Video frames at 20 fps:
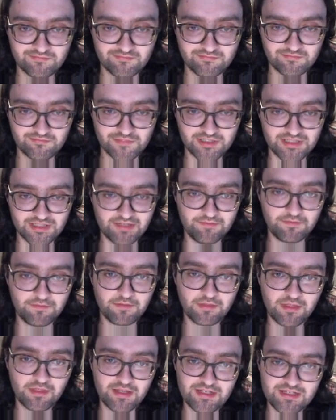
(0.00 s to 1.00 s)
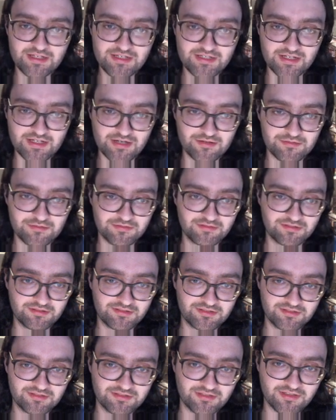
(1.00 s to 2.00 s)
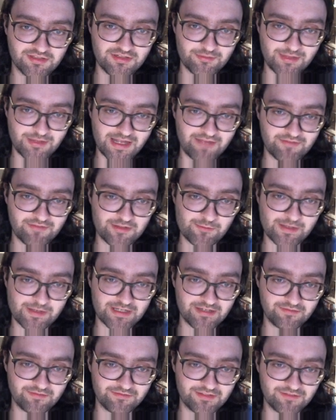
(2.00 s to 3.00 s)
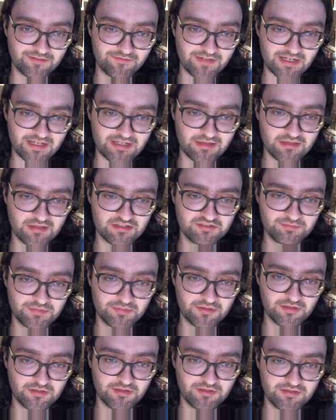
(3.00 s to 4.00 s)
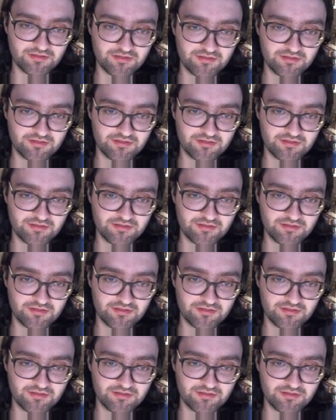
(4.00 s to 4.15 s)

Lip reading: But if they don't, do we have a way of defending this pawn?